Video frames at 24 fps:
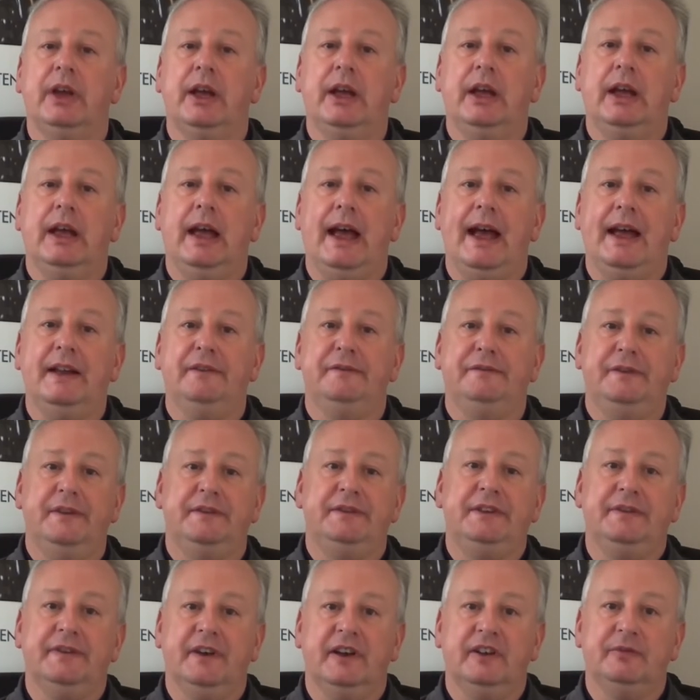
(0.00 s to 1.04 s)
at
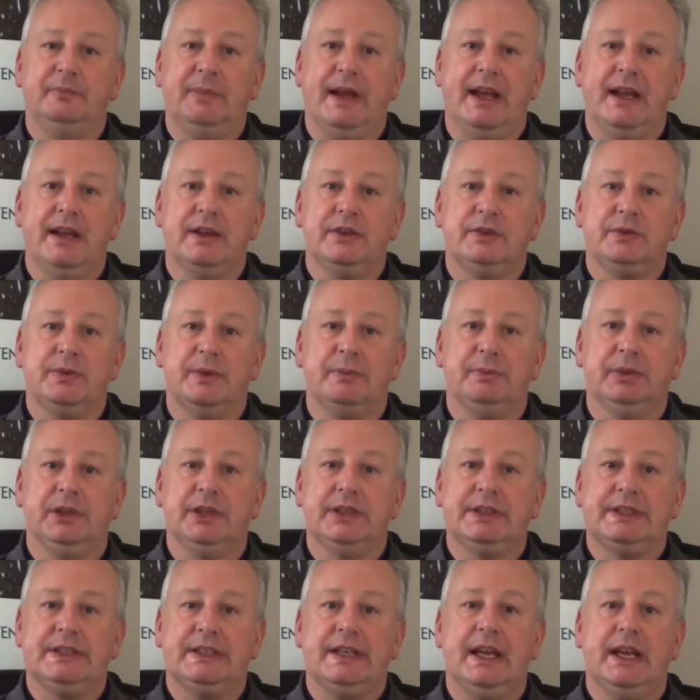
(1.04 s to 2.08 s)
£55 with
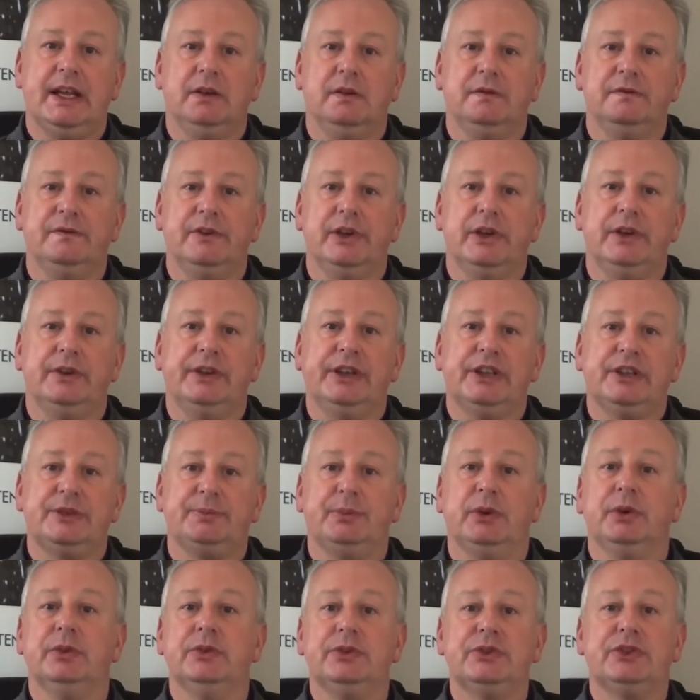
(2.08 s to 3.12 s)
+10 on various
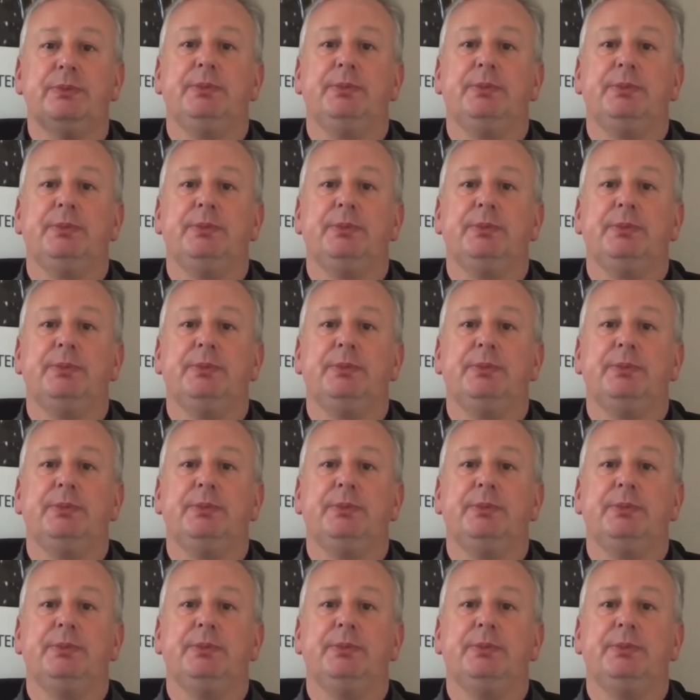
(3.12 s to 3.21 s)
pulls,